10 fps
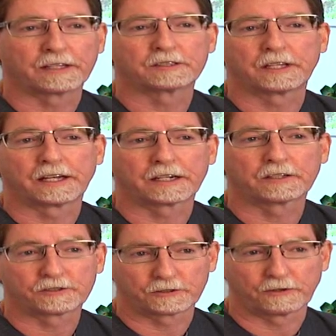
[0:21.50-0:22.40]
Aesthetic
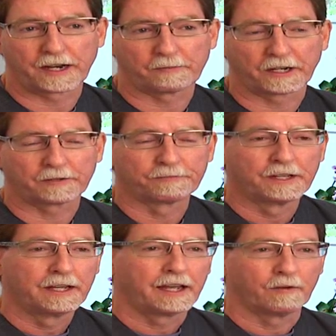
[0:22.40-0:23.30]
Ceramic.
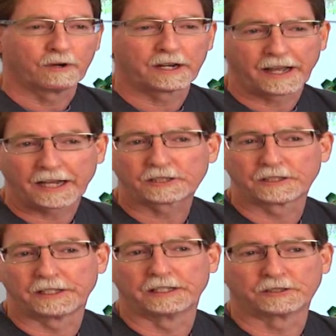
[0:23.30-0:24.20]
And what it
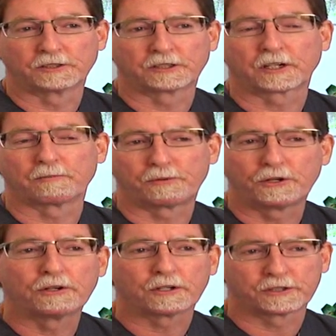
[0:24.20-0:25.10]
actually is a
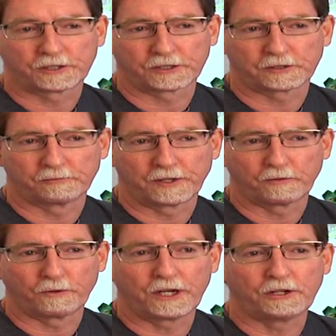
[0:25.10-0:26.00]
computer system
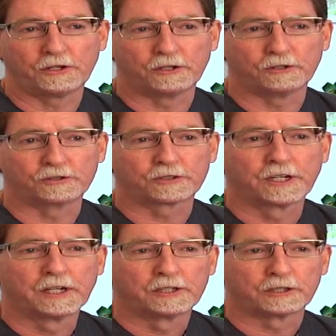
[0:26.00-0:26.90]
that we use
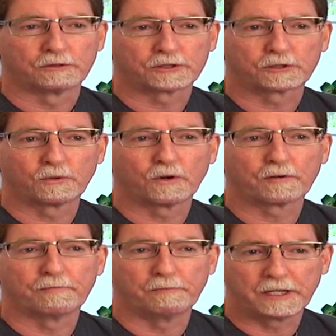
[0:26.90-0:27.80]
to
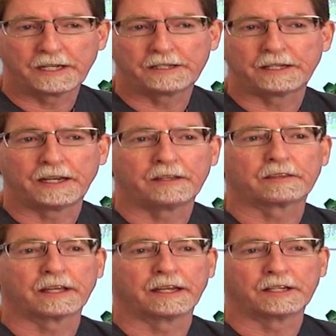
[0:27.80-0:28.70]
restore many
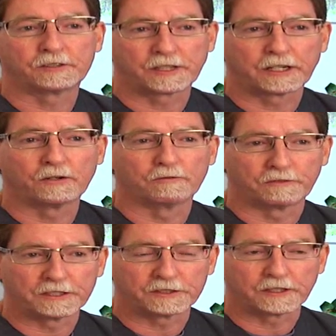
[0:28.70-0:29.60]
teeth in a single
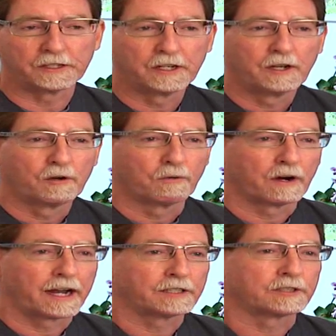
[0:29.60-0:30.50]
visit.
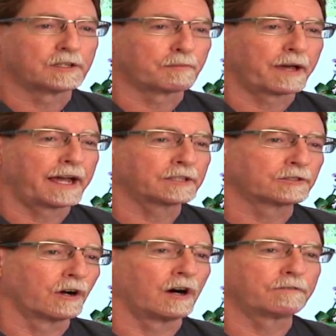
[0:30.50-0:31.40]
Whereas in the
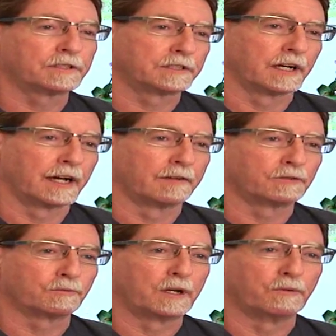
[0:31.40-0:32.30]
past,
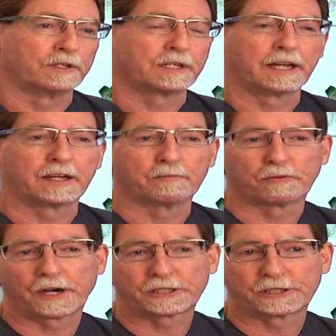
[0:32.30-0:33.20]
oftentimes we would take
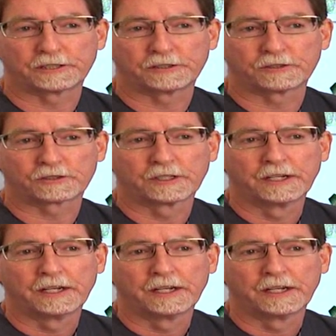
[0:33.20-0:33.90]
impressions,